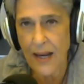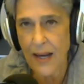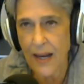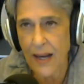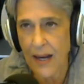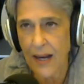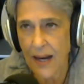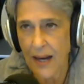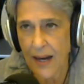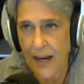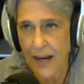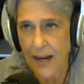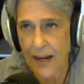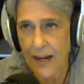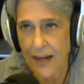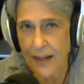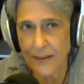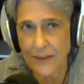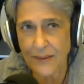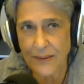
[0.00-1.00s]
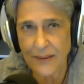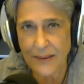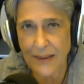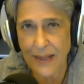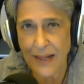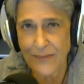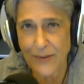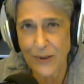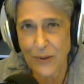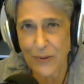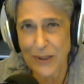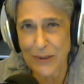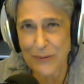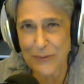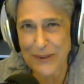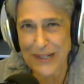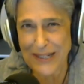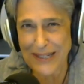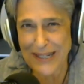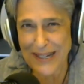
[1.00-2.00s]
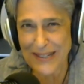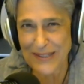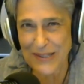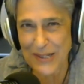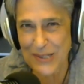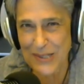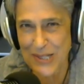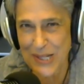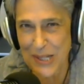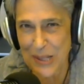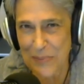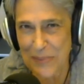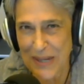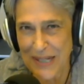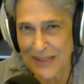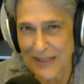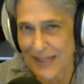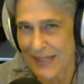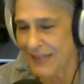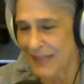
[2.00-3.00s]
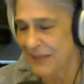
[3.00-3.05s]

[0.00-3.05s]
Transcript: Have a great weekend. I'll see you Monday.